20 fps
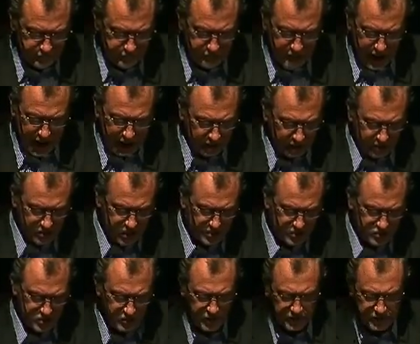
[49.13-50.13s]

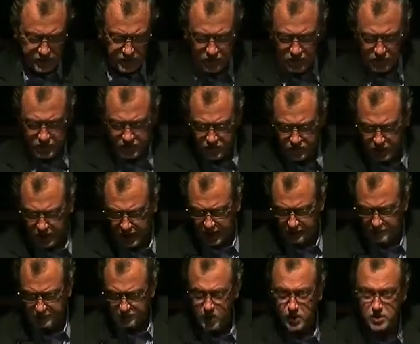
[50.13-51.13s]
battlegrounds around the world, what I
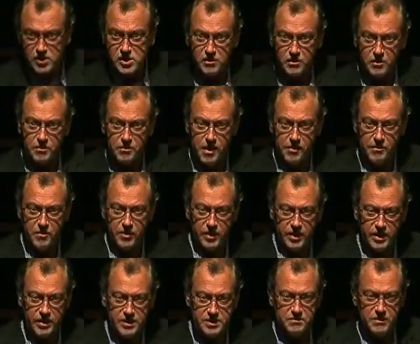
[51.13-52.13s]
mostly remember
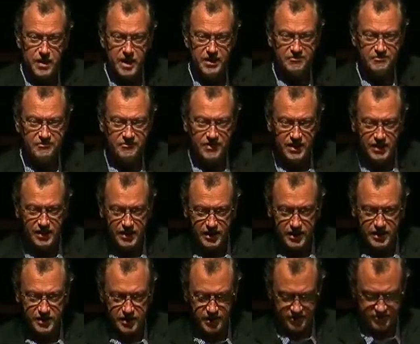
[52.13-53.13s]
is my
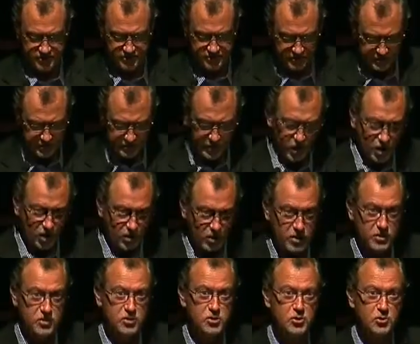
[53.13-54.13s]
feeling of
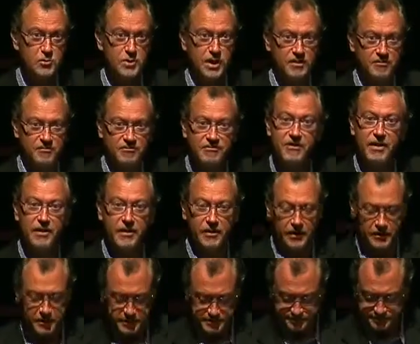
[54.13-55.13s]
all-consuming
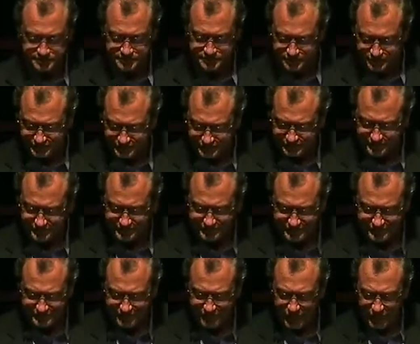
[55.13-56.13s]
fear.
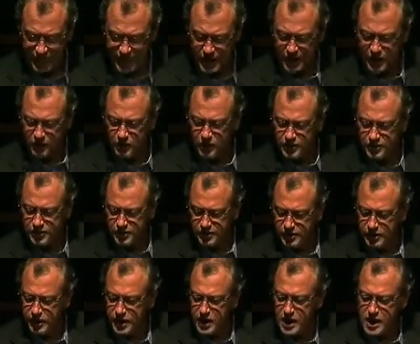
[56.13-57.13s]
And I
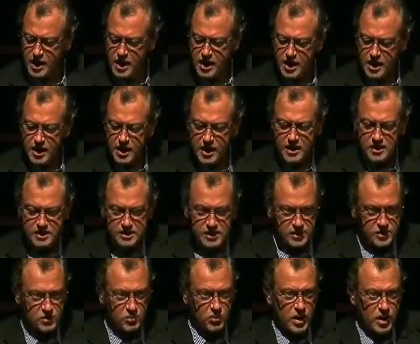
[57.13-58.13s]
wonder,
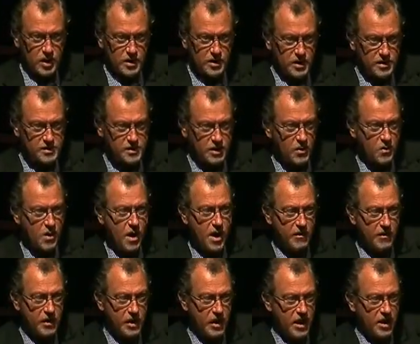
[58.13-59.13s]
since one does
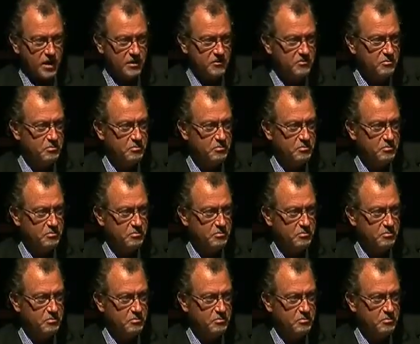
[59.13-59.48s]
acquire a kind of